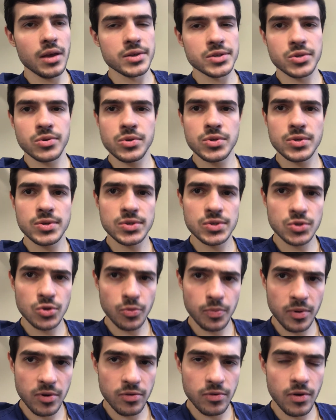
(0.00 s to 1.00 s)
so this is
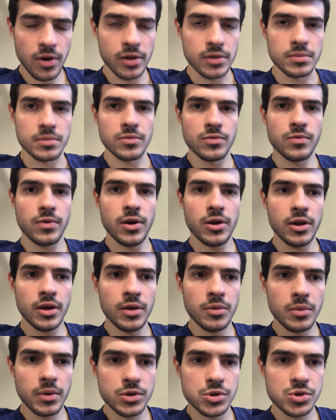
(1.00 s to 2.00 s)
super fun. Very
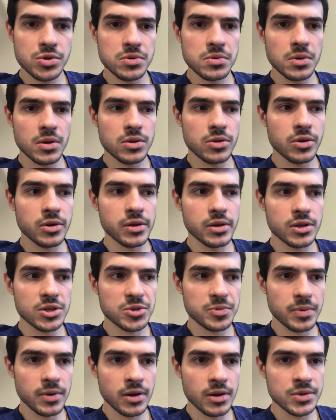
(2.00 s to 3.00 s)
much a learning
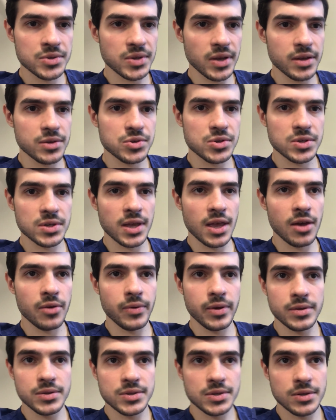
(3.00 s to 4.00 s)
experience. I just can't
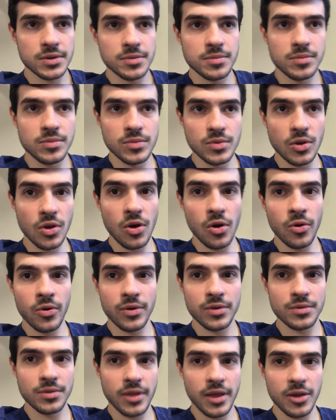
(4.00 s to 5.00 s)
wait to go
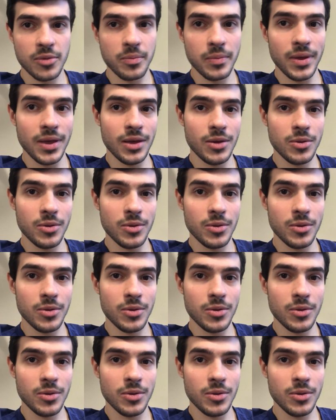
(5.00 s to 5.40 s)
and like make